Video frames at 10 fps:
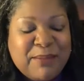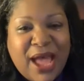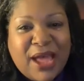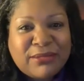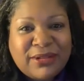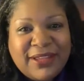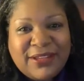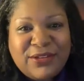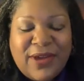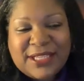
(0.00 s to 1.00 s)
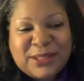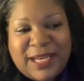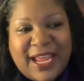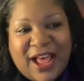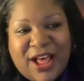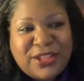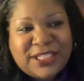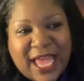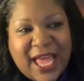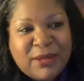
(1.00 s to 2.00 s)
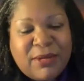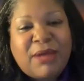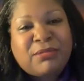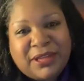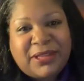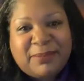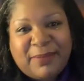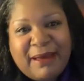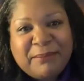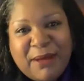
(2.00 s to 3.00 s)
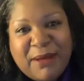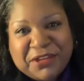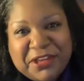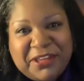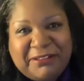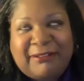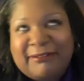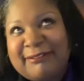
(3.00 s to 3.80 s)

Mom, you ask me that all the time. I'm good, Mom. I'm good.